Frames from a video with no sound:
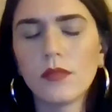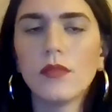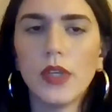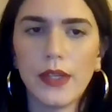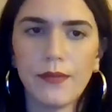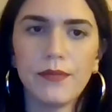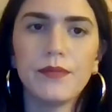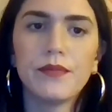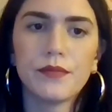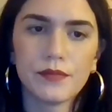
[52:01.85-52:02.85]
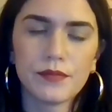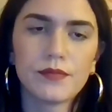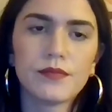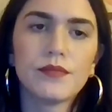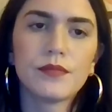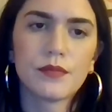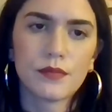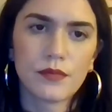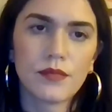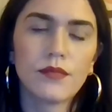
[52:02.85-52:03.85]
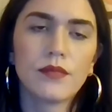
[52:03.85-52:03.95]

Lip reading: while they needed assistance,